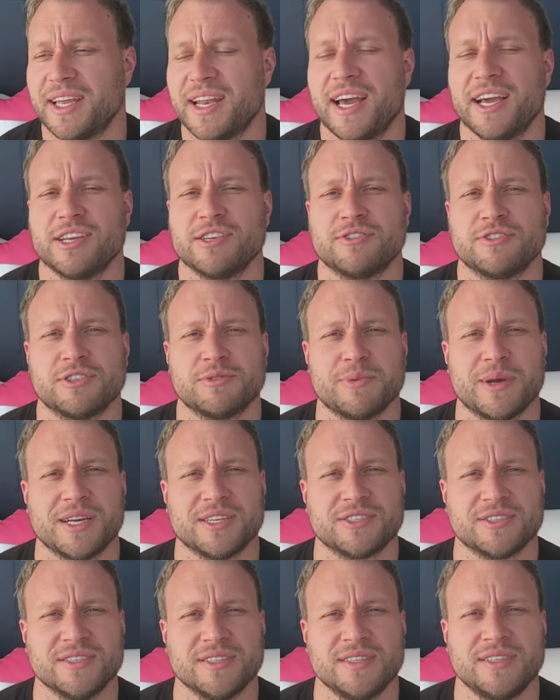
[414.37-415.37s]
it extra
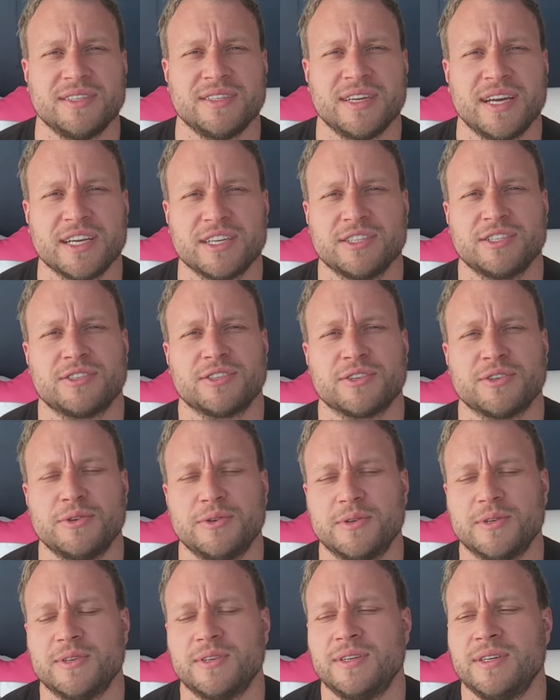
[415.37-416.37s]
special, extra
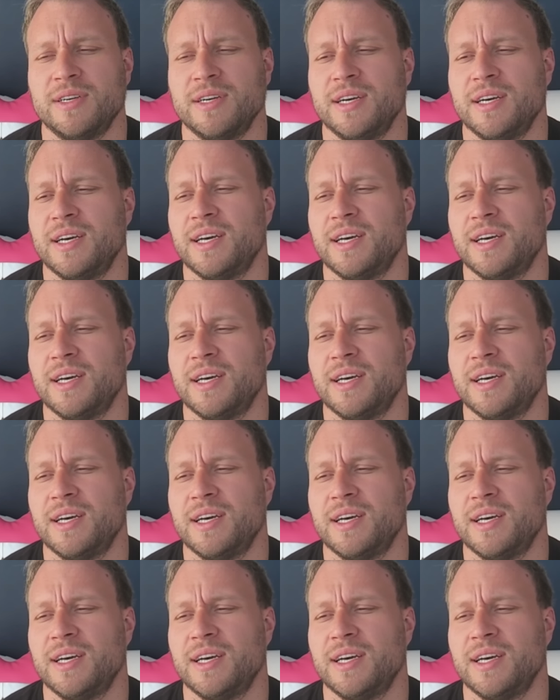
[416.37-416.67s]
cool,